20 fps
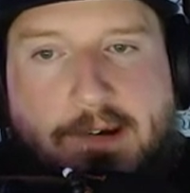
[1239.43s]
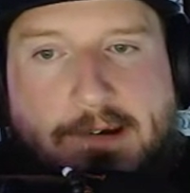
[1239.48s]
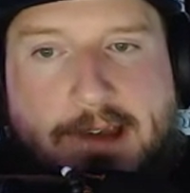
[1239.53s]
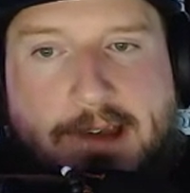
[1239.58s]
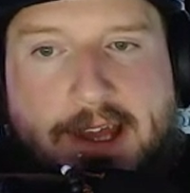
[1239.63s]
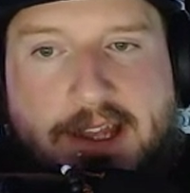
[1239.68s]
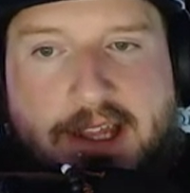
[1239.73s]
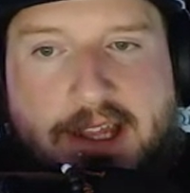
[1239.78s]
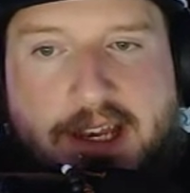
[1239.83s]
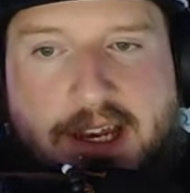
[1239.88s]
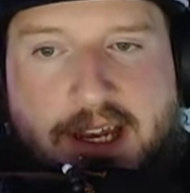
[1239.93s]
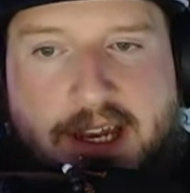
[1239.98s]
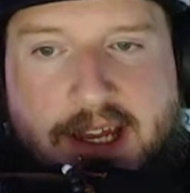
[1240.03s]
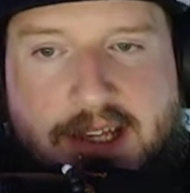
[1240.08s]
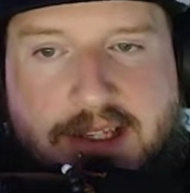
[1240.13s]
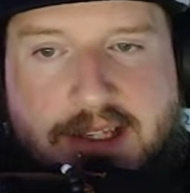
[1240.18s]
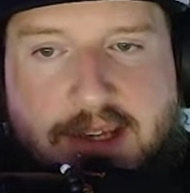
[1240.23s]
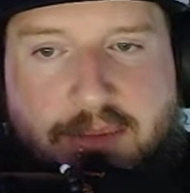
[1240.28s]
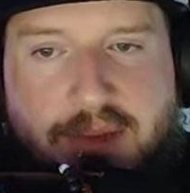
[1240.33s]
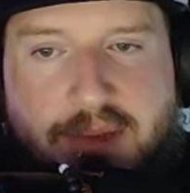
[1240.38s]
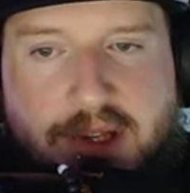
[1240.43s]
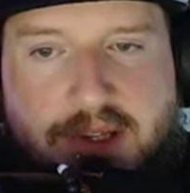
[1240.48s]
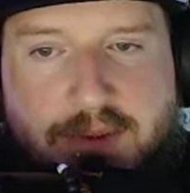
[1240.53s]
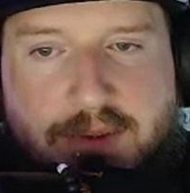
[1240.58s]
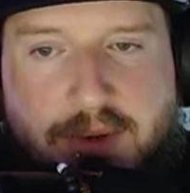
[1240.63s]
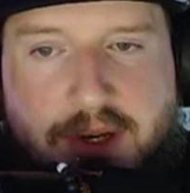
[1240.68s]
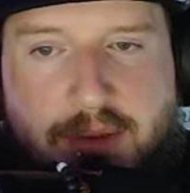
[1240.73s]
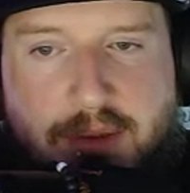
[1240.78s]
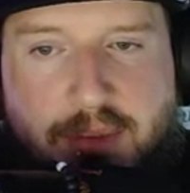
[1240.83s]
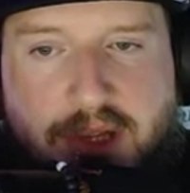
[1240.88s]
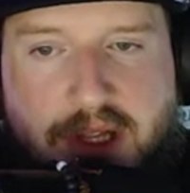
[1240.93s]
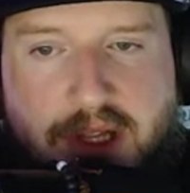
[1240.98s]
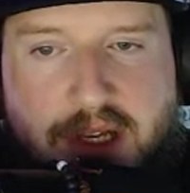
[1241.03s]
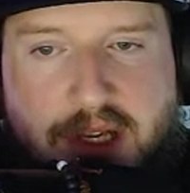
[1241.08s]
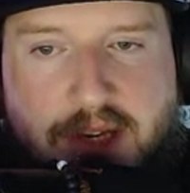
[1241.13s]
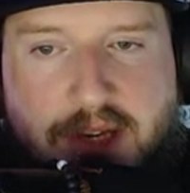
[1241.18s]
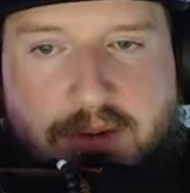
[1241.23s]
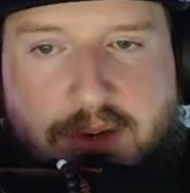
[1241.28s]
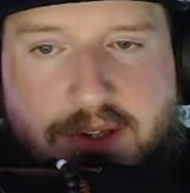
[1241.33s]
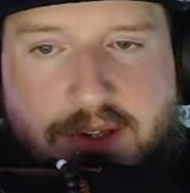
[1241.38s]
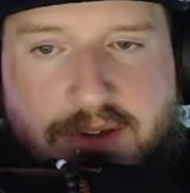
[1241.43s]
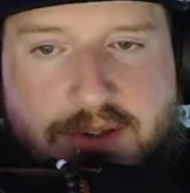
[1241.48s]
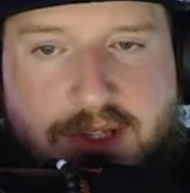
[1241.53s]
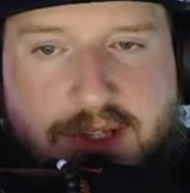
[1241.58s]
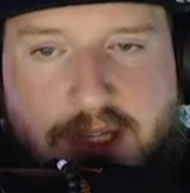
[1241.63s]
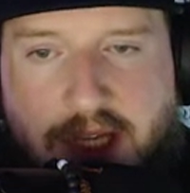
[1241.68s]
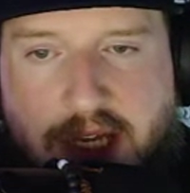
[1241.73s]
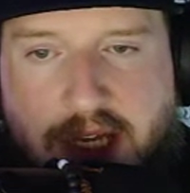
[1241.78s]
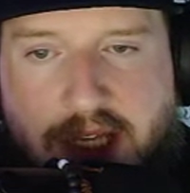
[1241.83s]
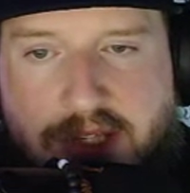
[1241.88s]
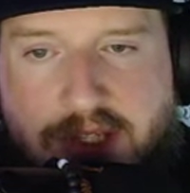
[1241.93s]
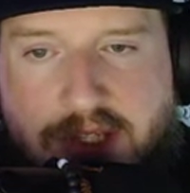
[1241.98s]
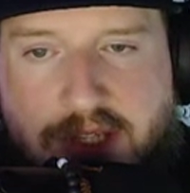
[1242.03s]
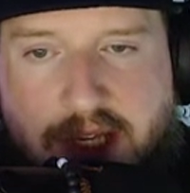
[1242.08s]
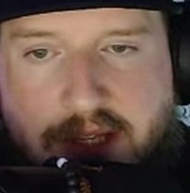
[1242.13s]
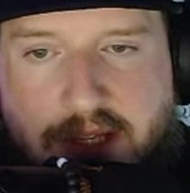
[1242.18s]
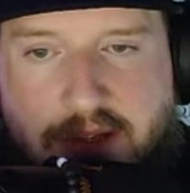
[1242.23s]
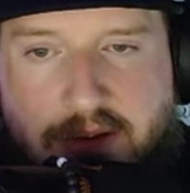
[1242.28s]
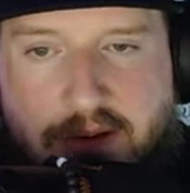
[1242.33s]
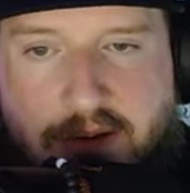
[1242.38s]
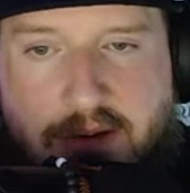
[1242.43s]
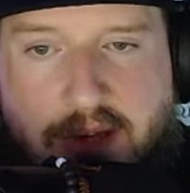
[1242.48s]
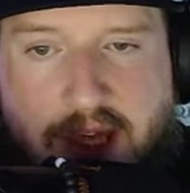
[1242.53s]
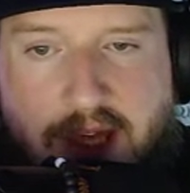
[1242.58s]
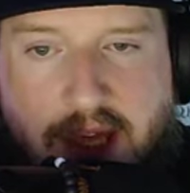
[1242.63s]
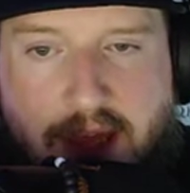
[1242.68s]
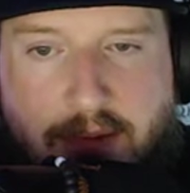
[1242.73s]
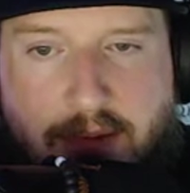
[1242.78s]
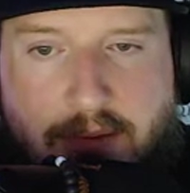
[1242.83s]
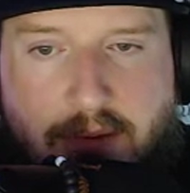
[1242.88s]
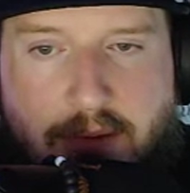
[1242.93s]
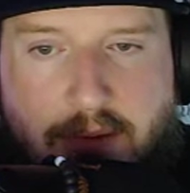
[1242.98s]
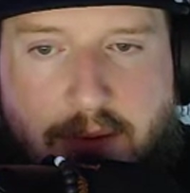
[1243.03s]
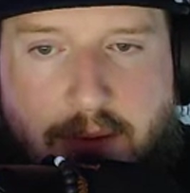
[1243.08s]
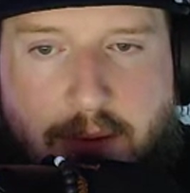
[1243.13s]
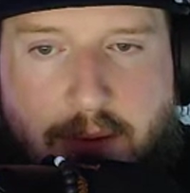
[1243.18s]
And then it has a plus one ability. Creatures in each sector can